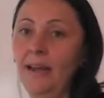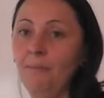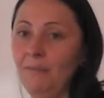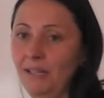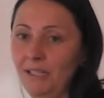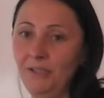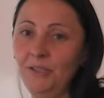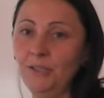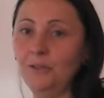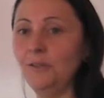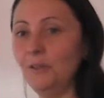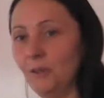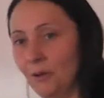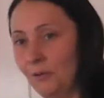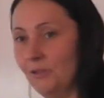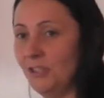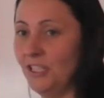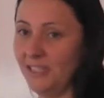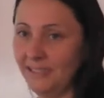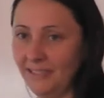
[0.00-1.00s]
but you don't
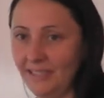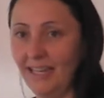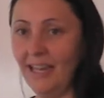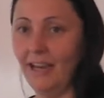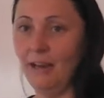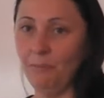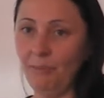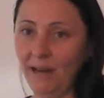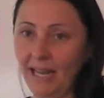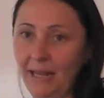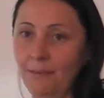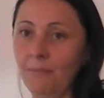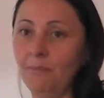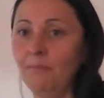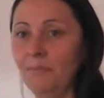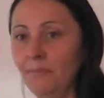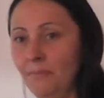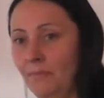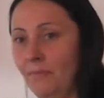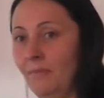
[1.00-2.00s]
go just there and
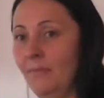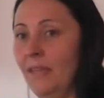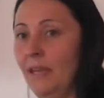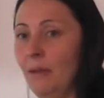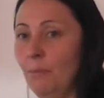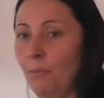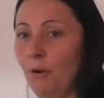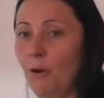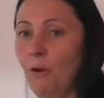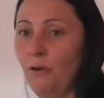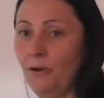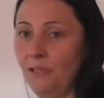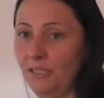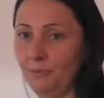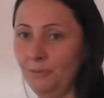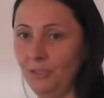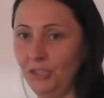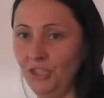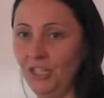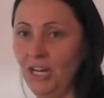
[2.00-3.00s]
blame the employees
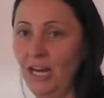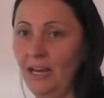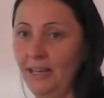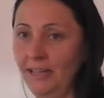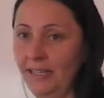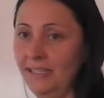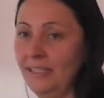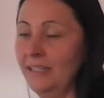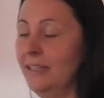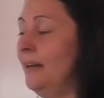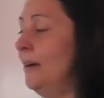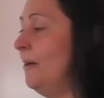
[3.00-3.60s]
which died.